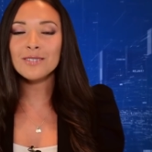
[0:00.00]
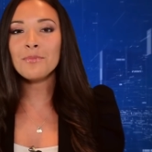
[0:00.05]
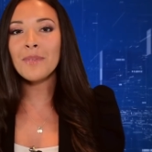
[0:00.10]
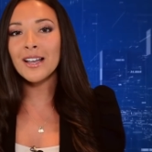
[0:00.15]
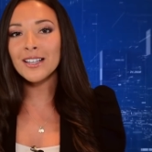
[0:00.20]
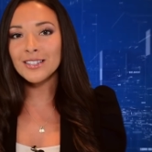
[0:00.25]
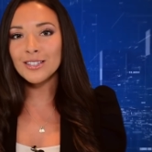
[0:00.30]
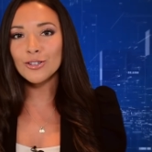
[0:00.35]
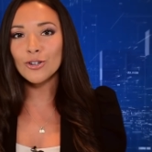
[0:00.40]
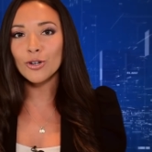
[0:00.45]

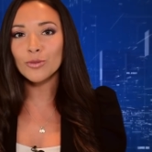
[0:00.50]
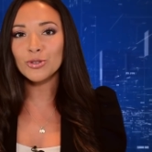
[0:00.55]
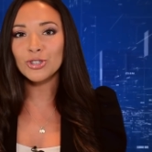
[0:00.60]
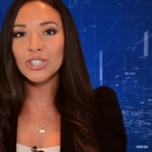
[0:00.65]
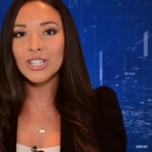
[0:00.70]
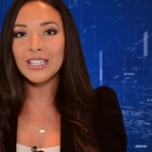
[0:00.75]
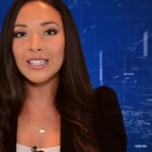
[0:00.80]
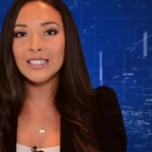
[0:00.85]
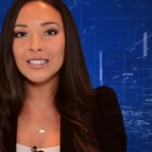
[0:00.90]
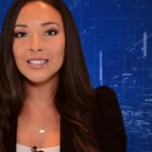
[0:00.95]
mass
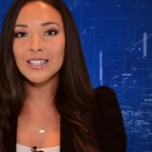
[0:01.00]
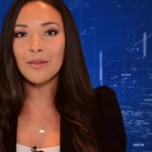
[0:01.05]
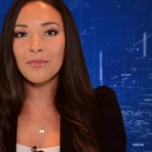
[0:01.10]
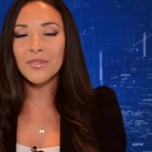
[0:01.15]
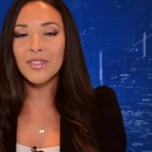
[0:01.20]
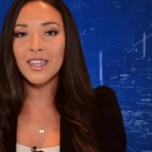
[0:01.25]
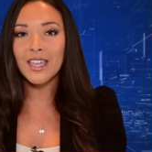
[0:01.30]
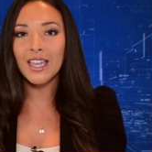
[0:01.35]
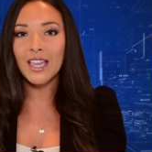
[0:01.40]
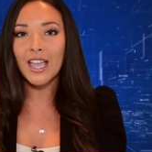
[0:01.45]
adoption is
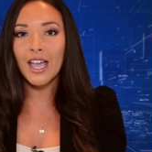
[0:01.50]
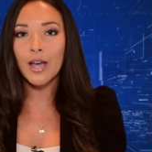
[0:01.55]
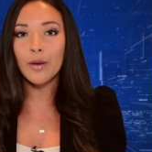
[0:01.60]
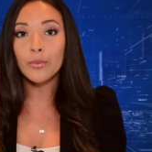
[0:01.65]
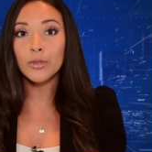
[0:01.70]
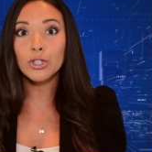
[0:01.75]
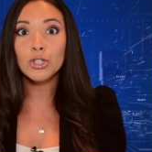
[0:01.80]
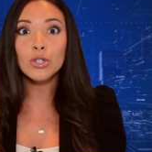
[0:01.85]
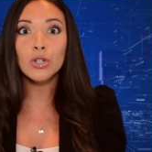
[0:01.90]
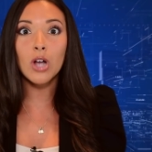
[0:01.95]
something
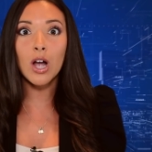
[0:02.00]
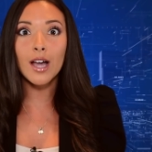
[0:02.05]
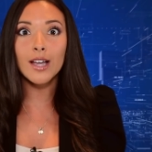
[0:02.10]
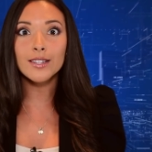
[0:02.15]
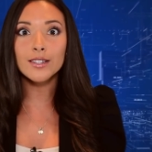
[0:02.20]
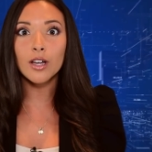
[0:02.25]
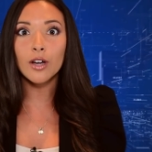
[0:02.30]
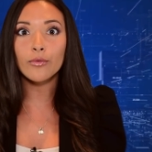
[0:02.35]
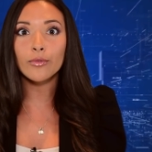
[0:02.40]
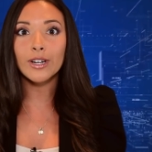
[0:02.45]
which you
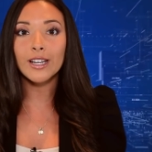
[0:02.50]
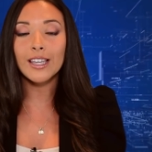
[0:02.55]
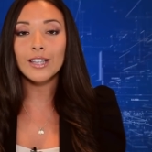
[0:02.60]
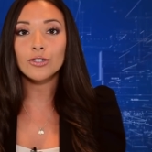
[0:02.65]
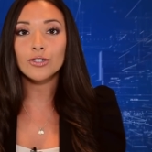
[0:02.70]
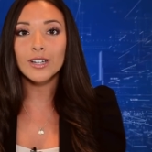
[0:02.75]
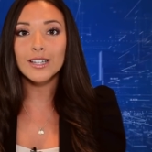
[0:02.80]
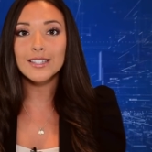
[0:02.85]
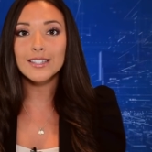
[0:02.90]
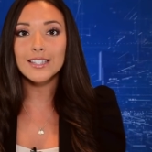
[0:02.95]
guys are really
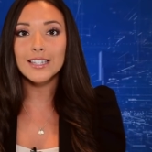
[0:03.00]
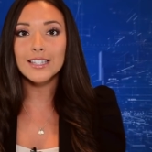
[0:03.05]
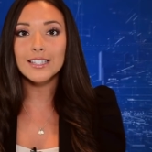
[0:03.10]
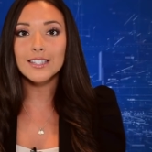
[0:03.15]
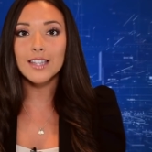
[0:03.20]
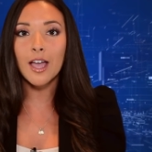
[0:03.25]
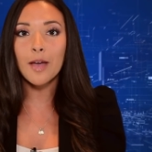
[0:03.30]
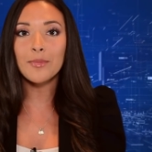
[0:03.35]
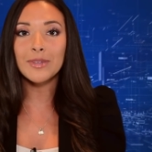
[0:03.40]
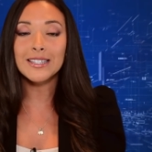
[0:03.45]

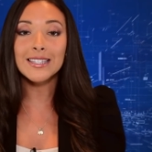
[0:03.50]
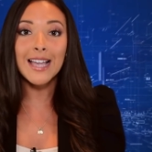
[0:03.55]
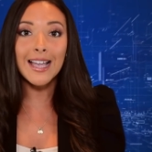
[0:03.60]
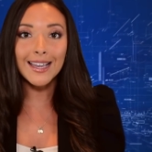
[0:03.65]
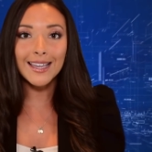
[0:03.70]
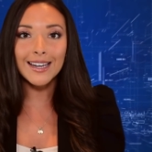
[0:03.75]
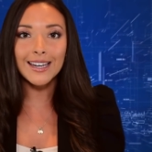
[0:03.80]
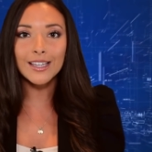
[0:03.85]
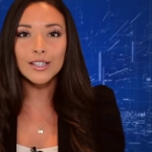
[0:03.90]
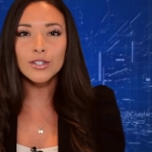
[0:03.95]
interested in
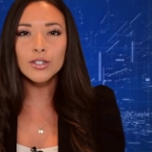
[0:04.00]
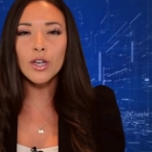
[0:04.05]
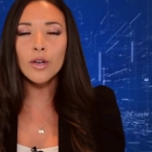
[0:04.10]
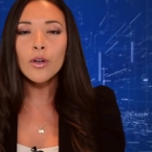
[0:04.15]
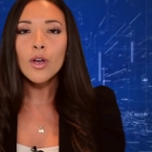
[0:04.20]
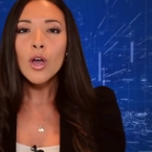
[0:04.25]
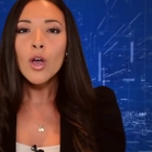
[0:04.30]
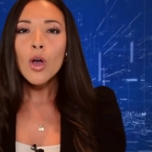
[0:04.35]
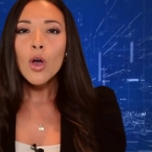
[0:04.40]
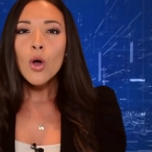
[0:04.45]
tackling.
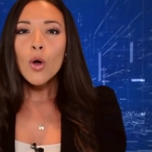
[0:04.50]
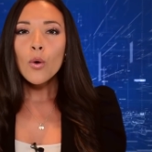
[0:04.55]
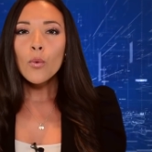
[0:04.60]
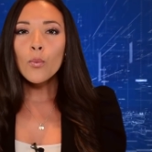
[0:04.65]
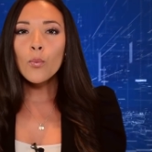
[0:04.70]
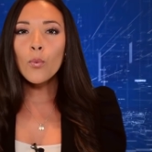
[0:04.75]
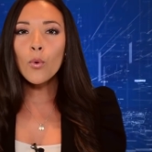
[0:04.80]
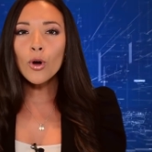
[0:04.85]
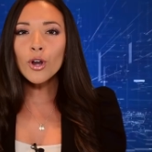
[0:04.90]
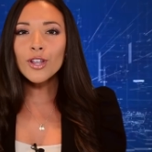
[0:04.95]
So
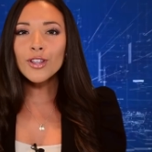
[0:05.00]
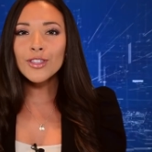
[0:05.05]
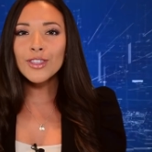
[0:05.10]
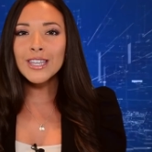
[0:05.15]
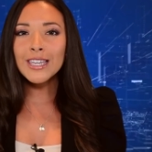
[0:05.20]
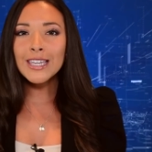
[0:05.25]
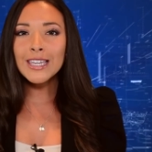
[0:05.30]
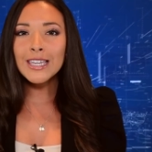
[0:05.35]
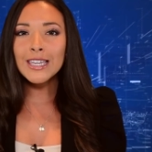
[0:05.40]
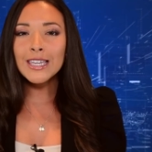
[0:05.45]
what are
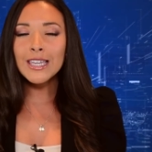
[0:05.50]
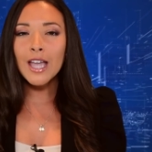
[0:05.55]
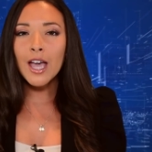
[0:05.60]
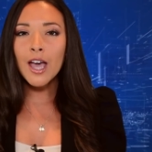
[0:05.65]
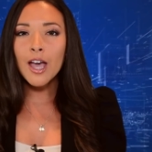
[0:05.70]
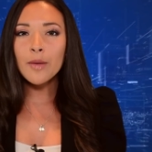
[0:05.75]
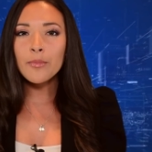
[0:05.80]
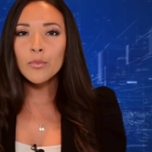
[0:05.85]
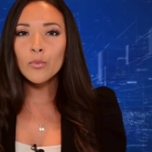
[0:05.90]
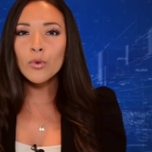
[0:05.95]
the
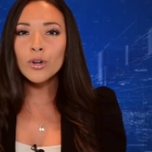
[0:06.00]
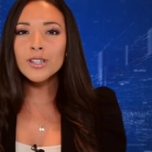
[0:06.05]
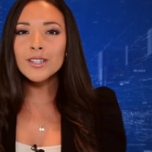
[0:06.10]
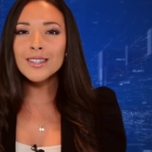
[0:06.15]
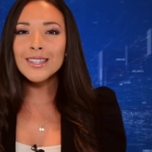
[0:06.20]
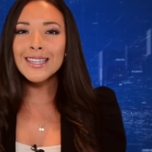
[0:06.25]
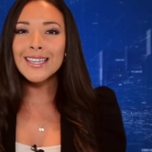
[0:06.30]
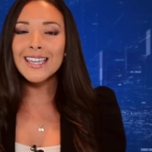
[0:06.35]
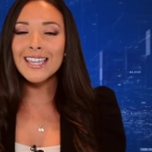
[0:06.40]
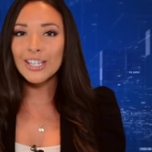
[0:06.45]
um, what
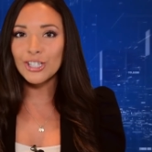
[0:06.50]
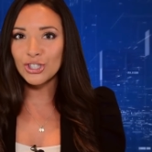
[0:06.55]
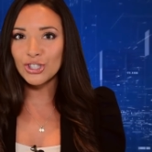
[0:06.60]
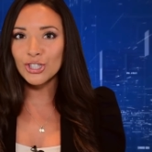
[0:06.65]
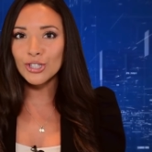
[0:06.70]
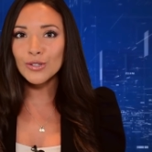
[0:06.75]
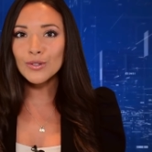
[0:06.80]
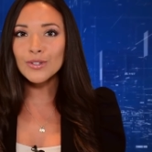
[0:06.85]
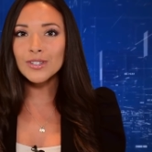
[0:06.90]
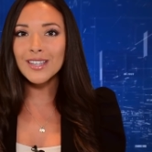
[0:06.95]
are the
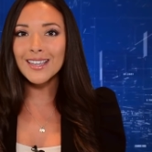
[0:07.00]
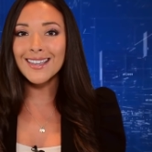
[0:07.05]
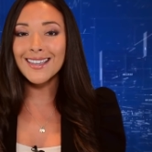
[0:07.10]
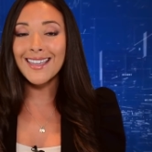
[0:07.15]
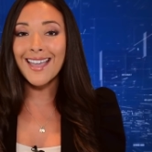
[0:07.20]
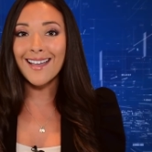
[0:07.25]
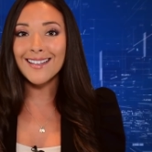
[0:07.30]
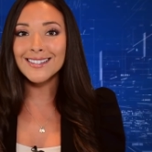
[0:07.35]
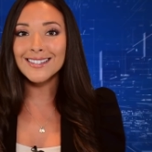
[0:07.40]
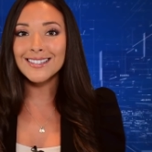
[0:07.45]
issues
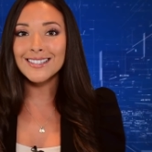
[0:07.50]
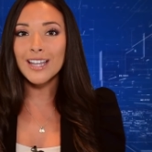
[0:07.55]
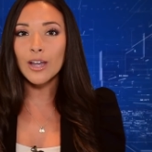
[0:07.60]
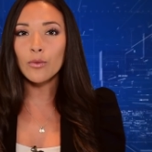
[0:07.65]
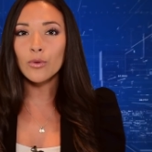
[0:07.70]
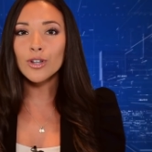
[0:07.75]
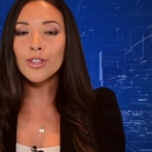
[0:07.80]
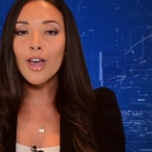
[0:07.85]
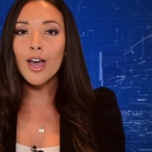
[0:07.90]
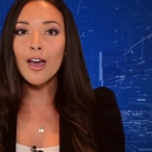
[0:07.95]
against
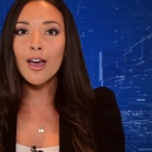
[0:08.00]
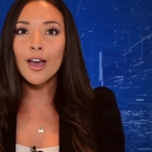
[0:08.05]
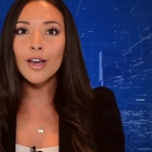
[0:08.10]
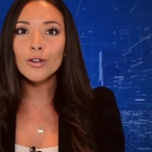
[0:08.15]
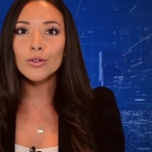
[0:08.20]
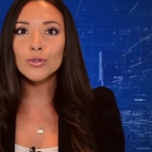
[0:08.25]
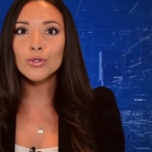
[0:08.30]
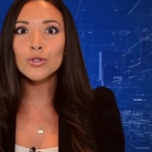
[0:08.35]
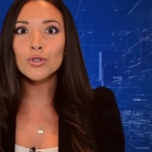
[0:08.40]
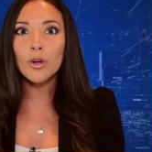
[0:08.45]
it? What are the
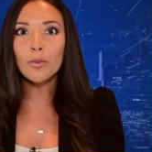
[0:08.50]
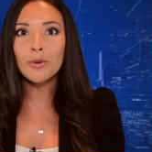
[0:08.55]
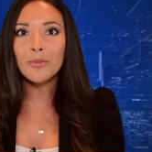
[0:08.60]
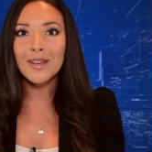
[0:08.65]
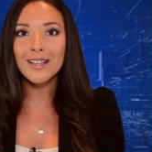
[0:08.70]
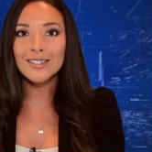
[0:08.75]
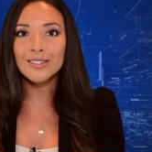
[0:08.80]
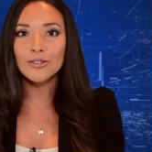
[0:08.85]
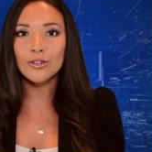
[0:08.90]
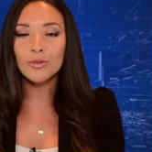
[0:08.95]
hurdles stopping
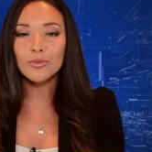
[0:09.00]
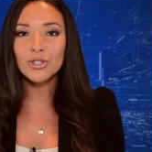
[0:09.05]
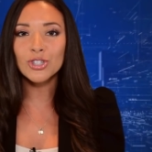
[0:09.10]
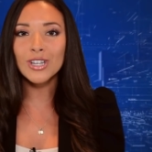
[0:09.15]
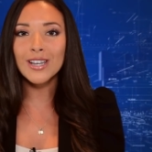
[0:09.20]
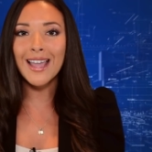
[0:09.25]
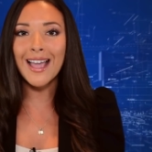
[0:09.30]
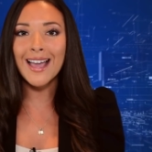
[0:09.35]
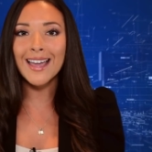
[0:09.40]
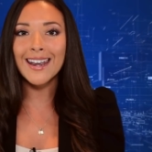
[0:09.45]
mass
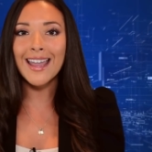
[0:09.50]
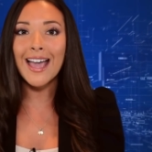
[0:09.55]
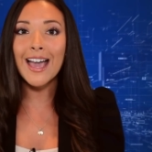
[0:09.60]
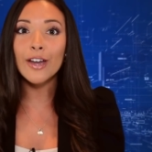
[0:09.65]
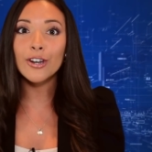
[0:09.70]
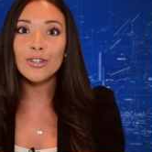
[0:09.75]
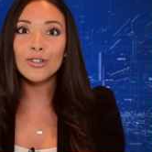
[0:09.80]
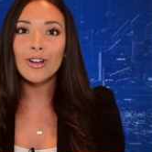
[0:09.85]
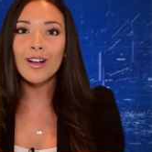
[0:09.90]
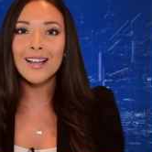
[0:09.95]
adoption, and
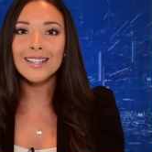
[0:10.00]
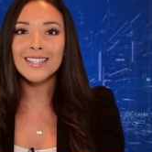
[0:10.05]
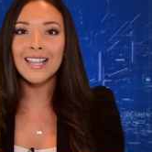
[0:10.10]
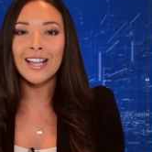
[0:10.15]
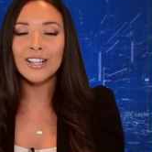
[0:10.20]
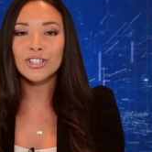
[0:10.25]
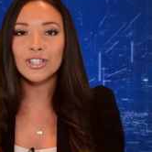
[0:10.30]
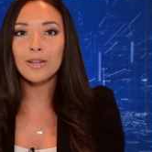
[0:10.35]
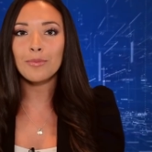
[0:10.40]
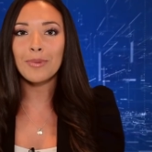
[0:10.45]
how do you guys
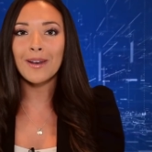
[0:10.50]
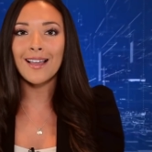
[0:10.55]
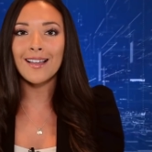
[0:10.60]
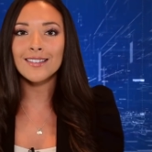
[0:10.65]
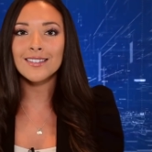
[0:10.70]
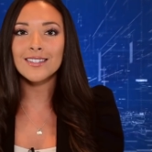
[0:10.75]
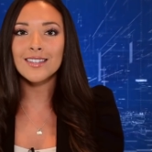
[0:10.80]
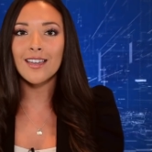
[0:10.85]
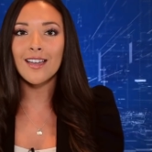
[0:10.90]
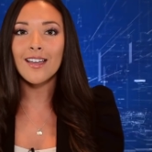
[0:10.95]
actually
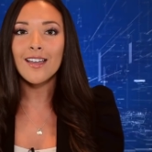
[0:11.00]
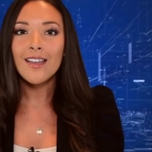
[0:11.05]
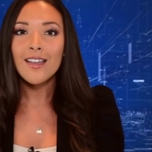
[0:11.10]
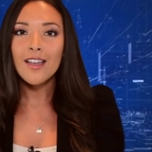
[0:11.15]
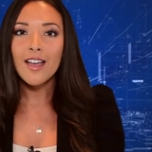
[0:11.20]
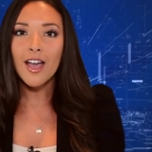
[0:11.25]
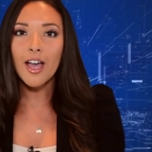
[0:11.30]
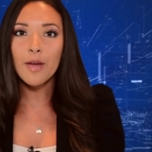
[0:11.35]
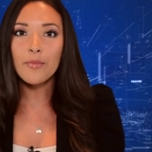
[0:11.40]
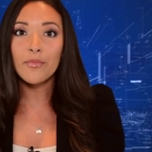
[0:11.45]
plan to
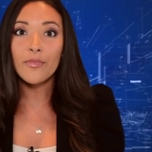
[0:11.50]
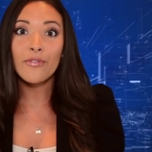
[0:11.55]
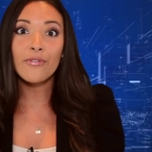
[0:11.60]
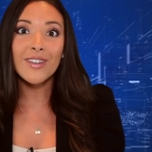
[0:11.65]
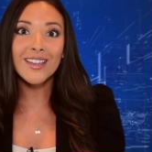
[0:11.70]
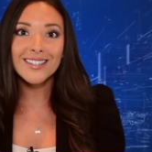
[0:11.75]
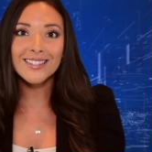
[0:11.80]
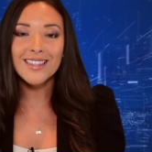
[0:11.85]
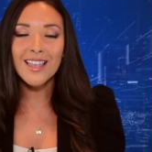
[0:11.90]
um, fix